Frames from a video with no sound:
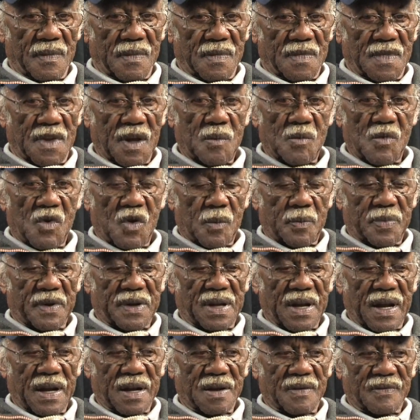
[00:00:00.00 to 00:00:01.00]
they're more
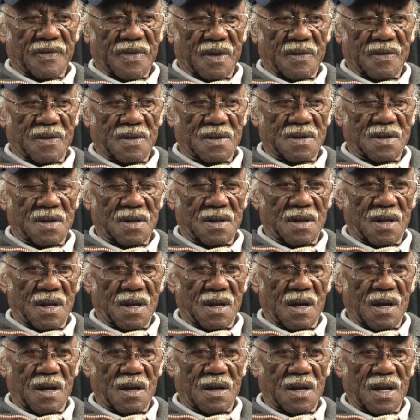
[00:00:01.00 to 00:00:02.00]
protective of us than they
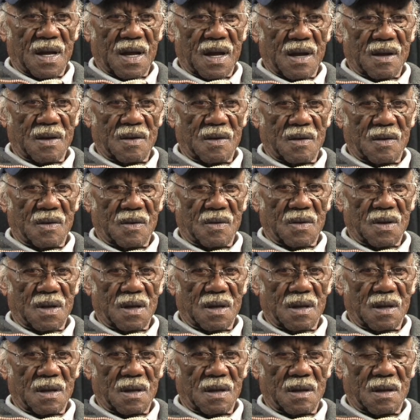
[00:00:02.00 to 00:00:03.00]
are now,
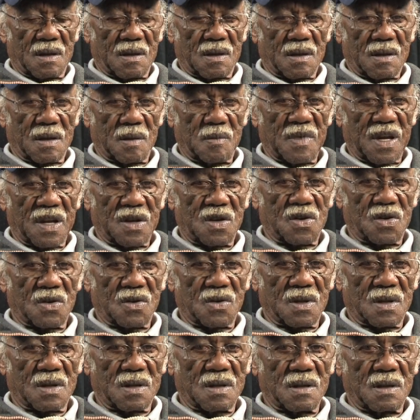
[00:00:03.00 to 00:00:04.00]
They make sure
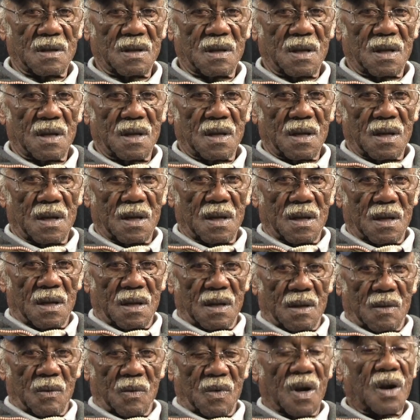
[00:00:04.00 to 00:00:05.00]
that
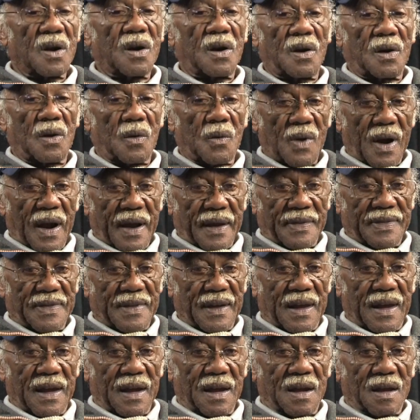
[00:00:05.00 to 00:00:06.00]
we heard the right
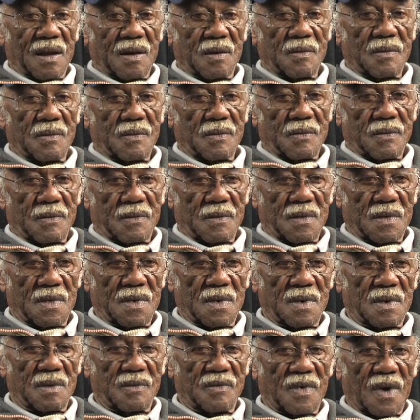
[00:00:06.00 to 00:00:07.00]
thing and
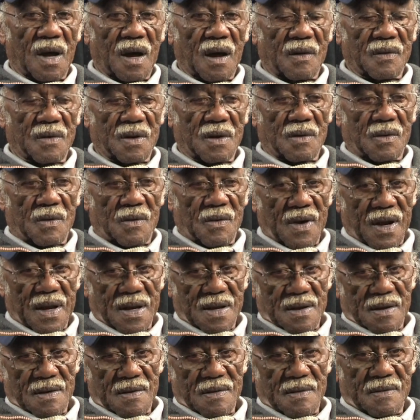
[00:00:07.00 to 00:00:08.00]
were involved in the right
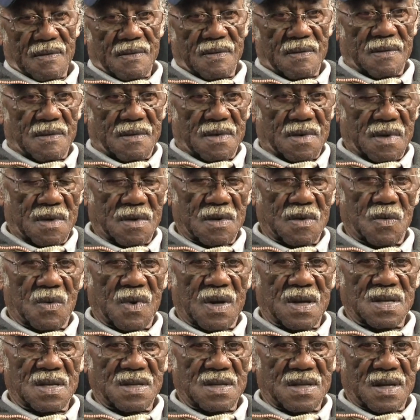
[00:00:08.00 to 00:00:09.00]

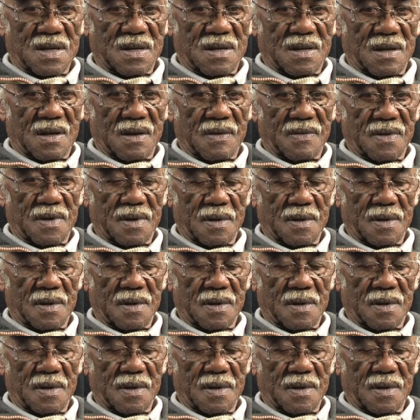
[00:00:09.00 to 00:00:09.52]
situation and stuff,